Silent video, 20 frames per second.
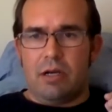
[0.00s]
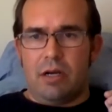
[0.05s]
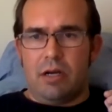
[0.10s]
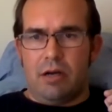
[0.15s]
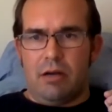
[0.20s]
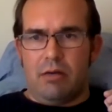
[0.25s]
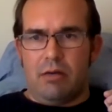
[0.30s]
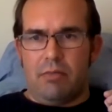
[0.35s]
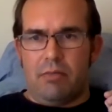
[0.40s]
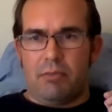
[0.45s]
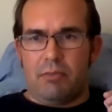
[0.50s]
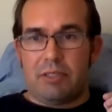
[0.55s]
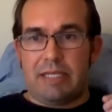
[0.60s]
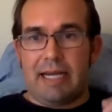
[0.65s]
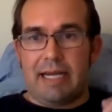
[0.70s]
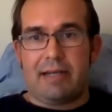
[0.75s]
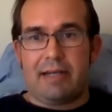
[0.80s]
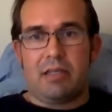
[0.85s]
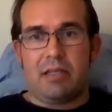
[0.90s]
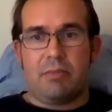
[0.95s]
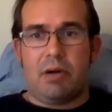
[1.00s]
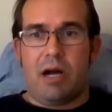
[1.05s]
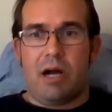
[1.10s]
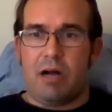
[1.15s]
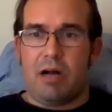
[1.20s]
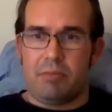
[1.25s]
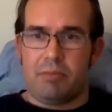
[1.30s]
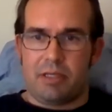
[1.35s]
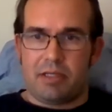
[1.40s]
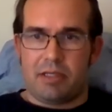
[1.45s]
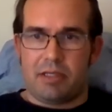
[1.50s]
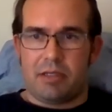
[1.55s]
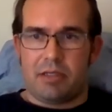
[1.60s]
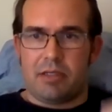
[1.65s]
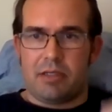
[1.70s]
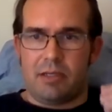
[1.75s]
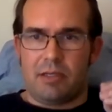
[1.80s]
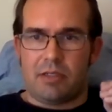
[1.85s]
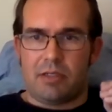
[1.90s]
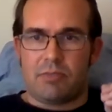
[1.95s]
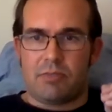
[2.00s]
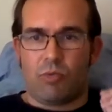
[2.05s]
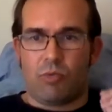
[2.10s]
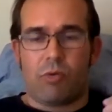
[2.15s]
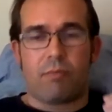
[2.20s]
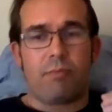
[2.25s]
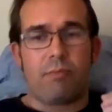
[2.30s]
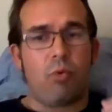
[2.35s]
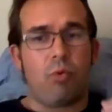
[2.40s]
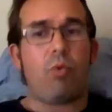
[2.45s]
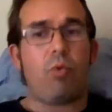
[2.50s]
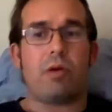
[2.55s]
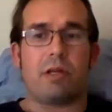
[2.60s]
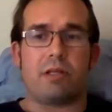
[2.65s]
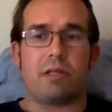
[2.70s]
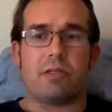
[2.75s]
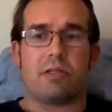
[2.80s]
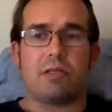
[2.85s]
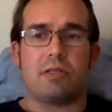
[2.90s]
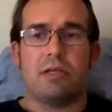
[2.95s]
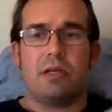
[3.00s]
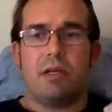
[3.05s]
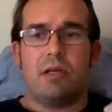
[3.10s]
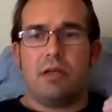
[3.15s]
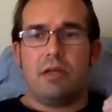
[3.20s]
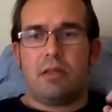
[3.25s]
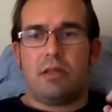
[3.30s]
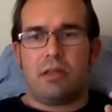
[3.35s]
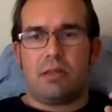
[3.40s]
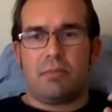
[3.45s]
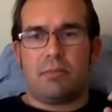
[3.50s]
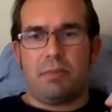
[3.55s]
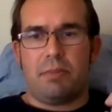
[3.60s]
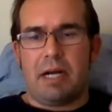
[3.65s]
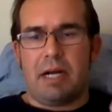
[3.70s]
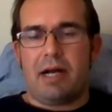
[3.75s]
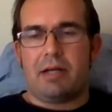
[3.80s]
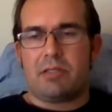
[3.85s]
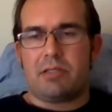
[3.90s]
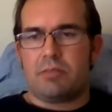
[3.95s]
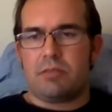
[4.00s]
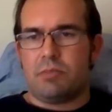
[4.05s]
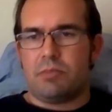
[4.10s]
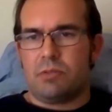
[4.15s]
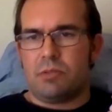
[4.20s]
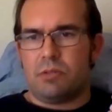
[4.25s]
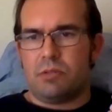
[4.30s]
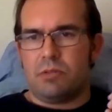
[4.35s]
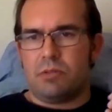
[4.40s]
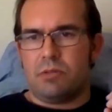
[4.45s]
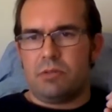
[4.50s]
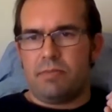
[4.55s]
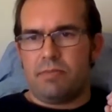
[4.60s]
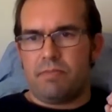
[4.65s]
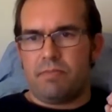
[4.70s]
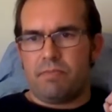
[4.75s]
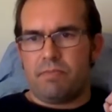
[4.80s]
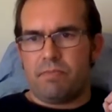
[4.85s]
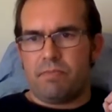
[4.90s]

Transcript: of protecting the public is more important than the possible